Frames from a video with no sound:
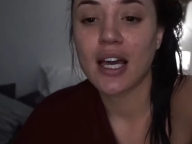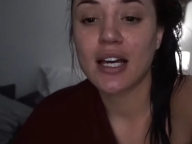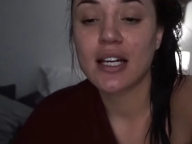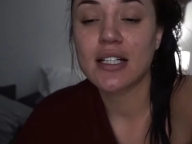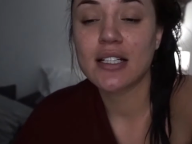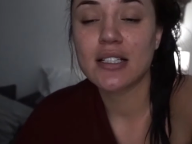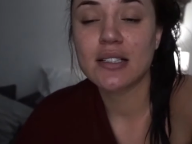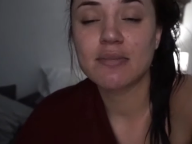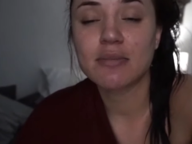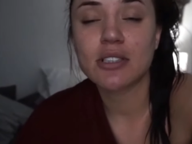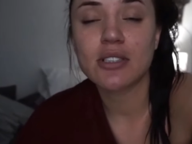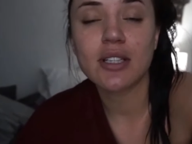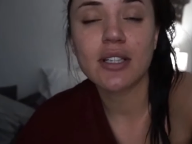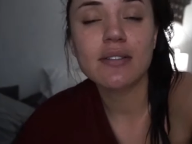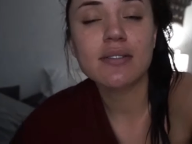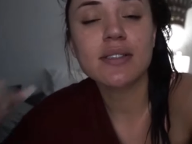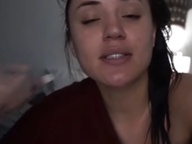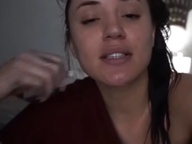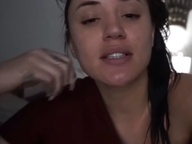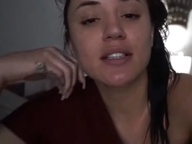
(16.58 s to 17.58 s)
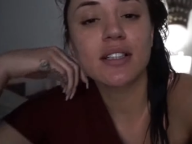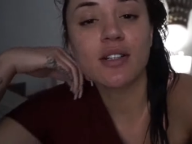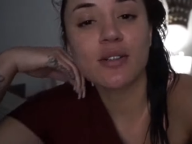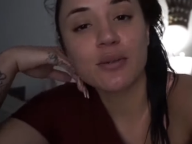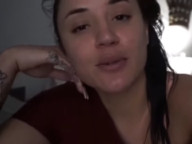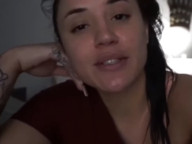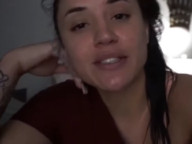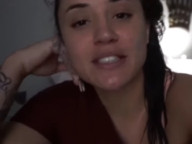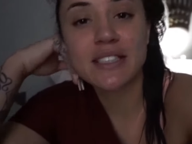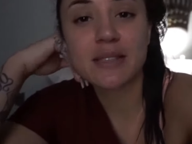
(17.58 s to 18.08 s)
Um, so yeah, I was gonna go
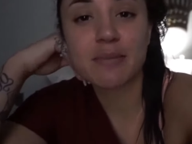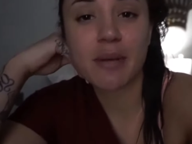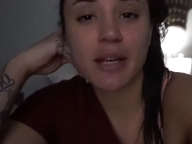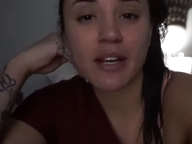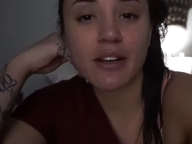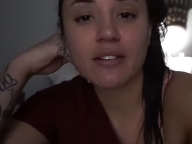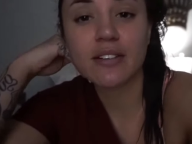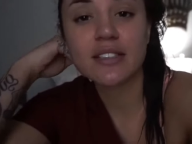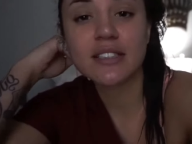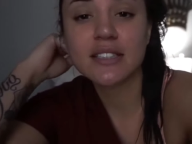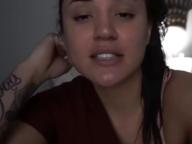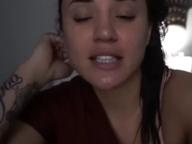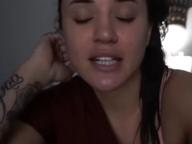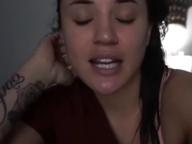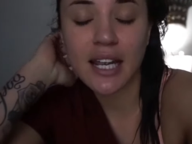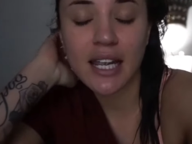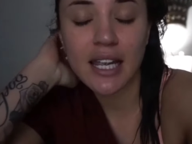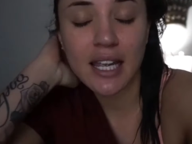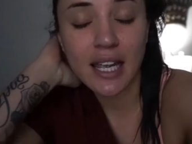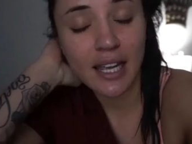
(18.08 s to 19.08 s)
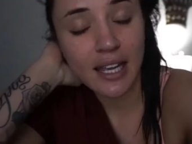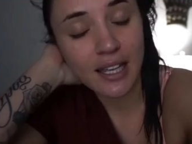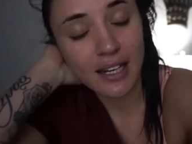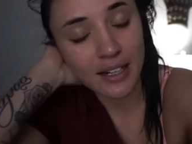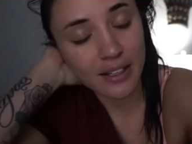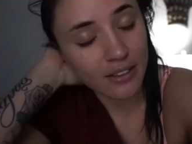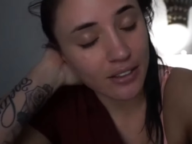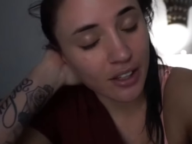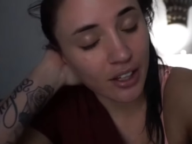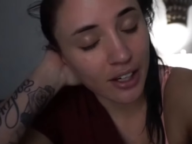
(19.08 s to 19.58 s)
run some errands today and
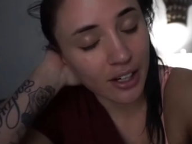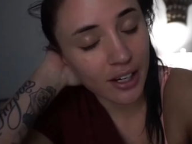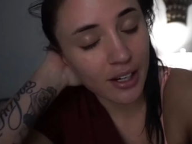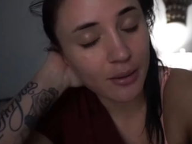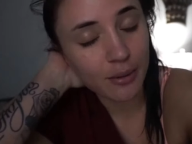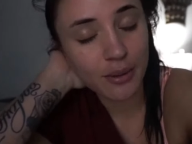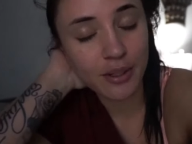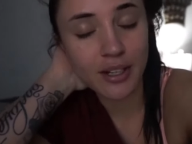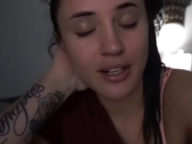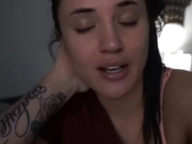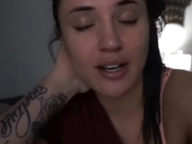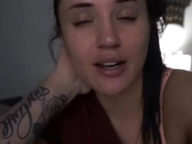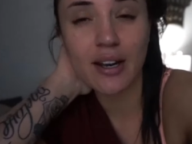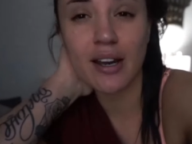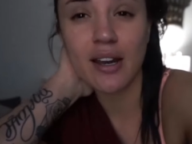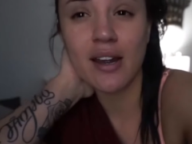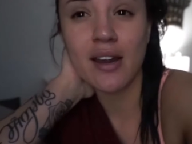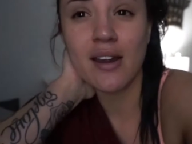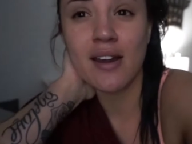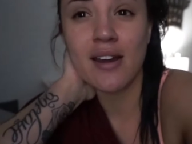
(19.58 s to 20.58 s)
I thought I would, uh...